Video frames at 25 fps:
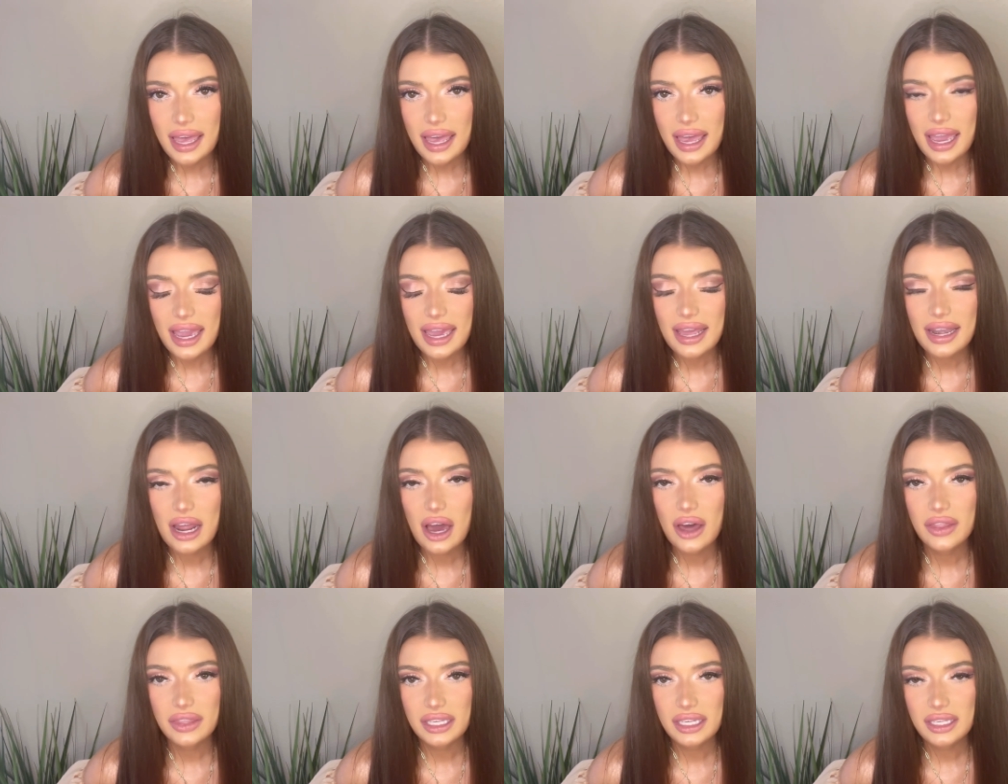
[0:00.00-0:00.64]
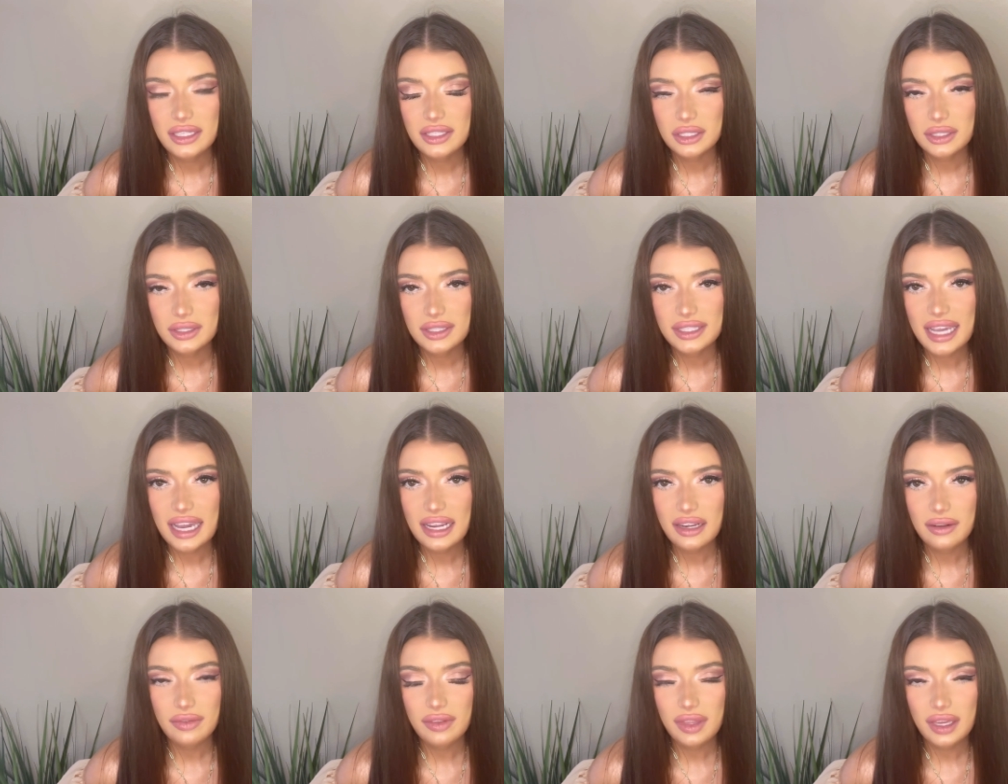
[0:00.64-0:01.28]
And on the Eastern
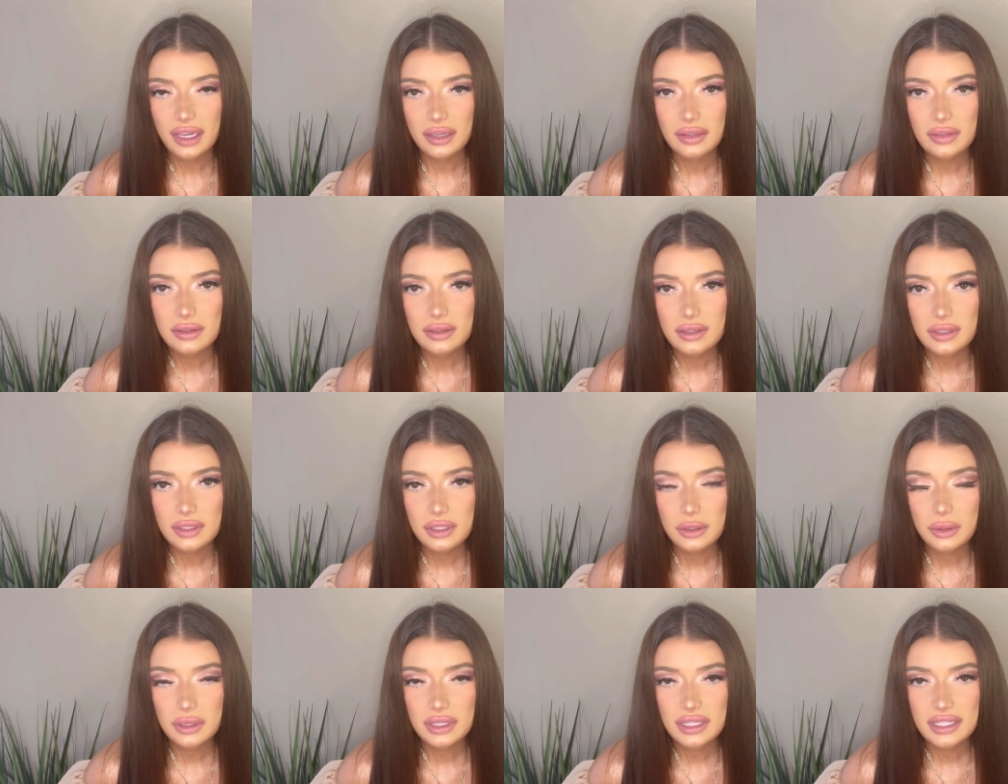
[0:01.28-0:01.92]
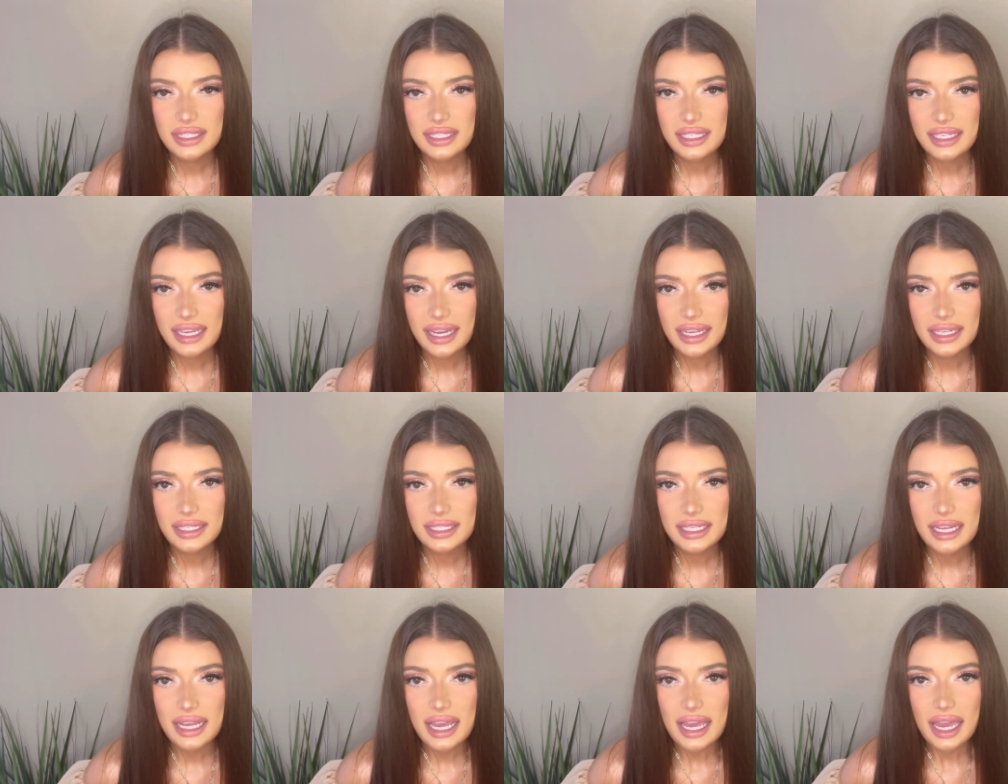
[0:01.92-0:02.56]
side of things, you can see
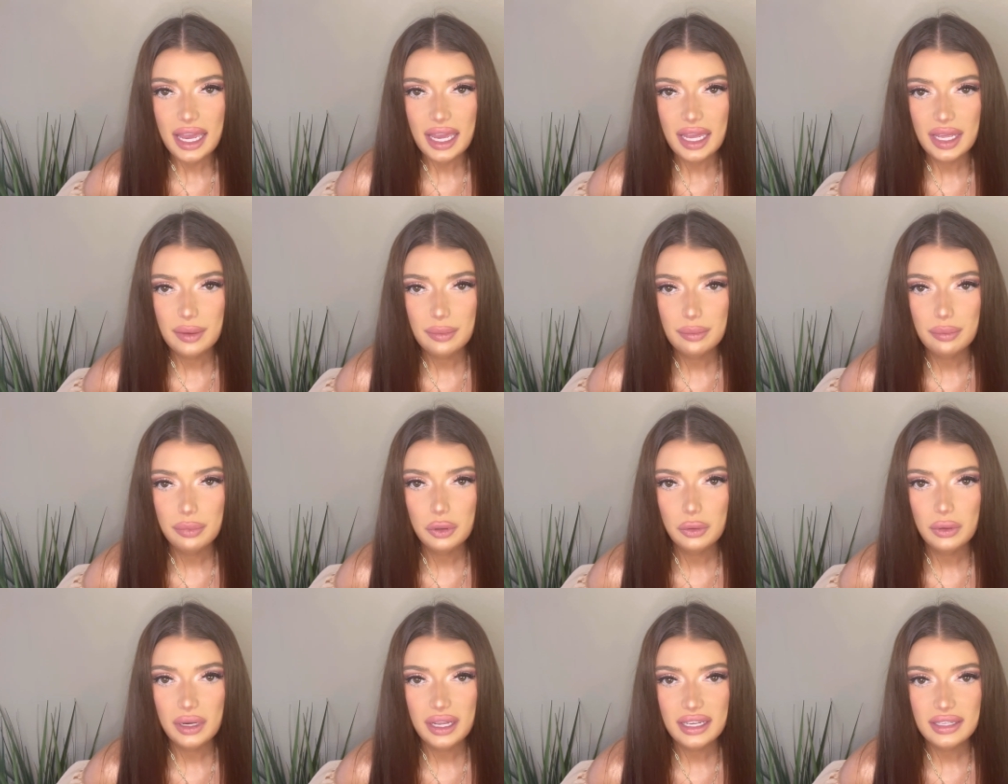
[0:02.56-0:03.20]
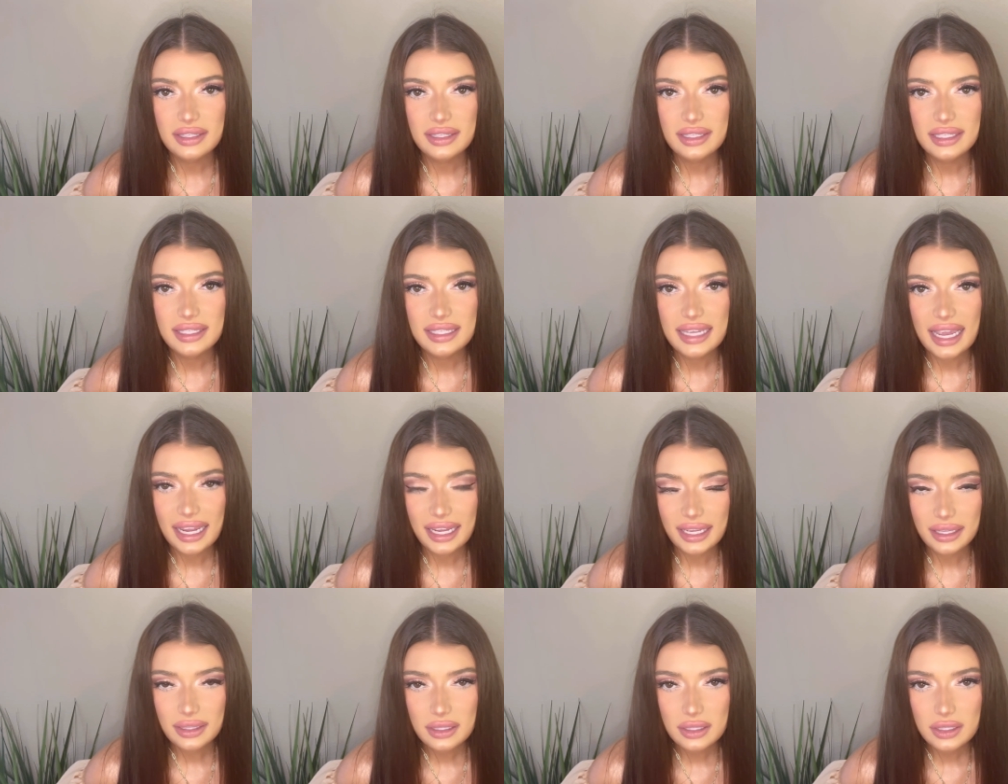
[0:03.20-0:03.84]
it in Buddhist
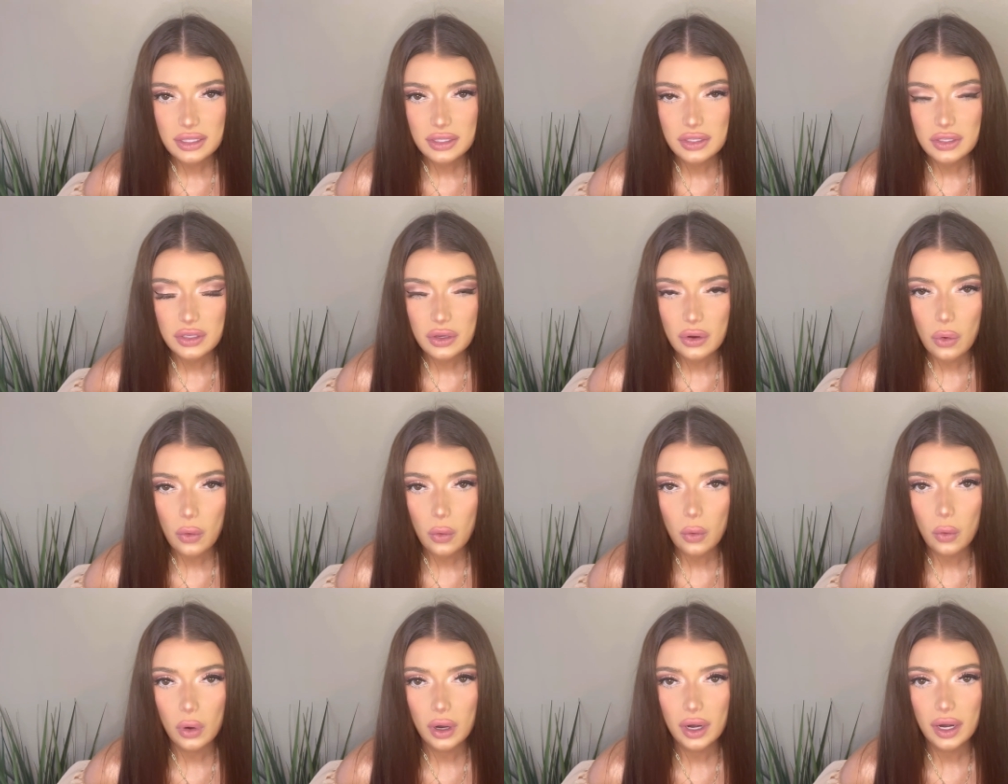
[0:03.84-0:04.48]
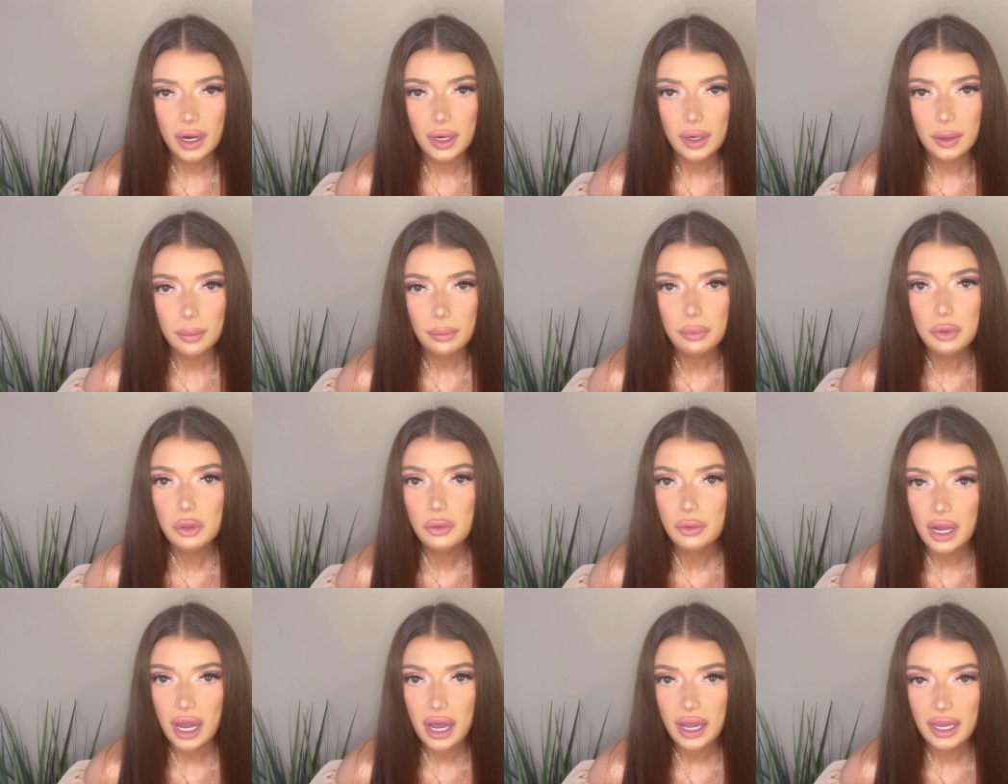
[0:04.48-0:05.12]
saints or
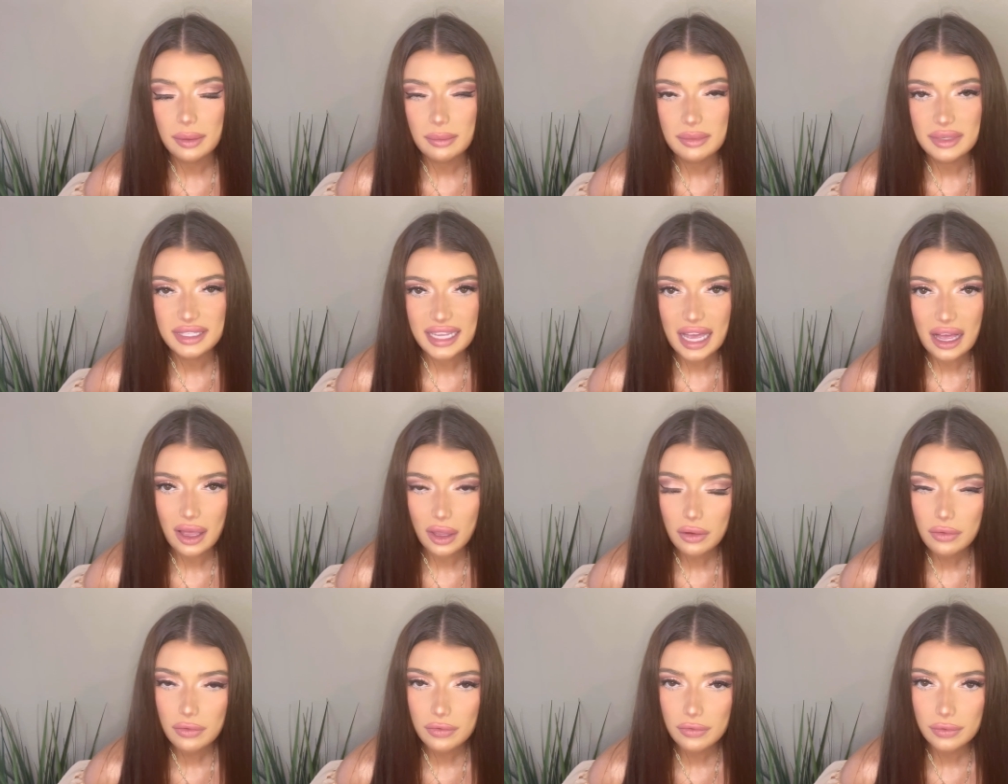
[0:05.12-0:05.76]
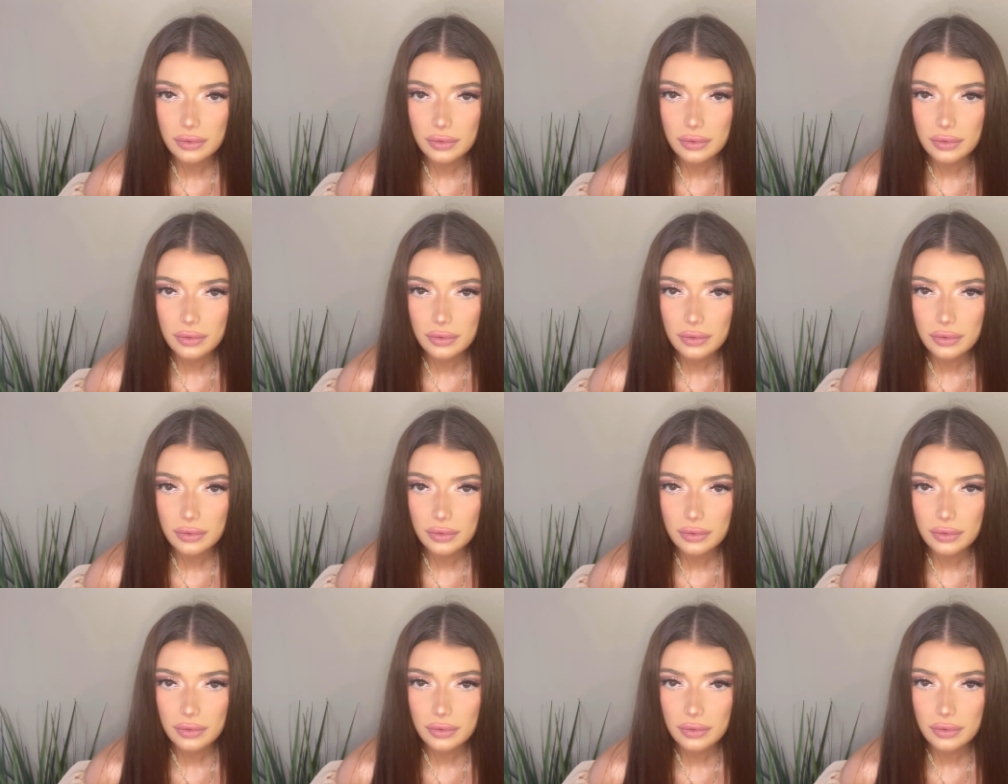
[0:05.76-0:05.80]
Buddha himself